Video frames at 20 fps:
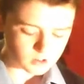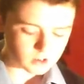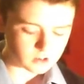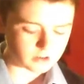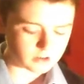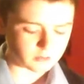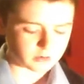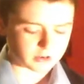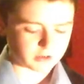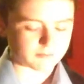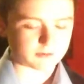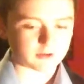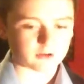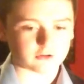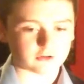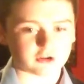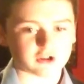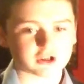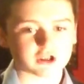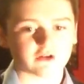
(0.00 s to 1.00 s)
Like when you put it
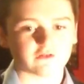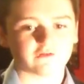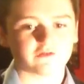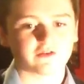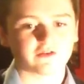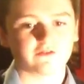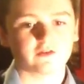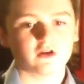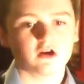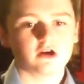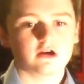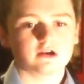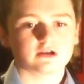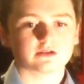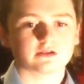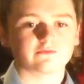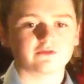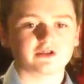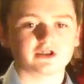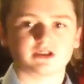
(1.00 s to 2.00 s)
on the shelf, it
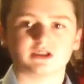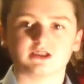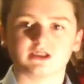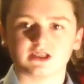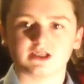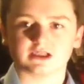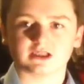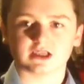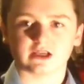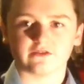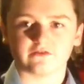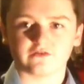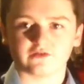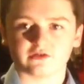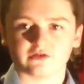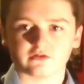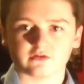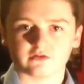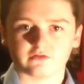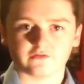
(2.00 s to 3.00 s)
some reason sticks out for
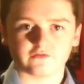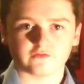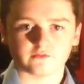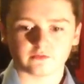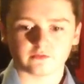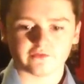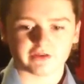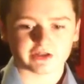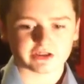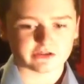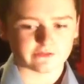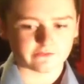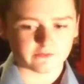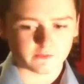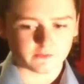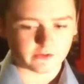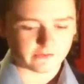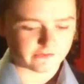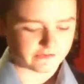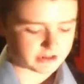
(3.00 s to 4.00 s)
the from the rest of the
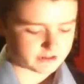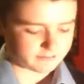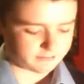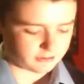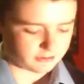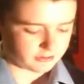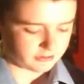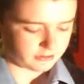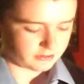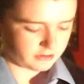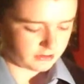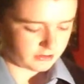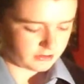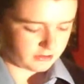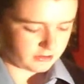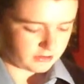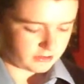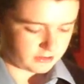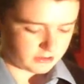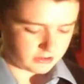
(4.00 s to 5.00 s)
movies. But
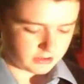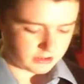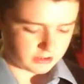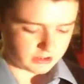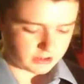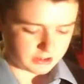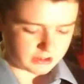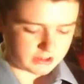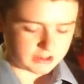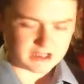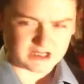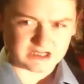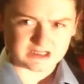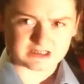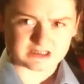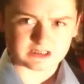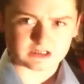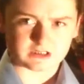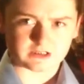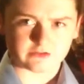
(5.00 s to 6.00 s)
uh, yeah,
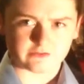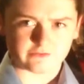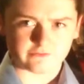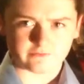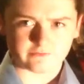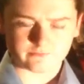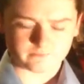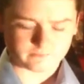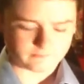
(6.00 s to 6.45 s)
it's kind of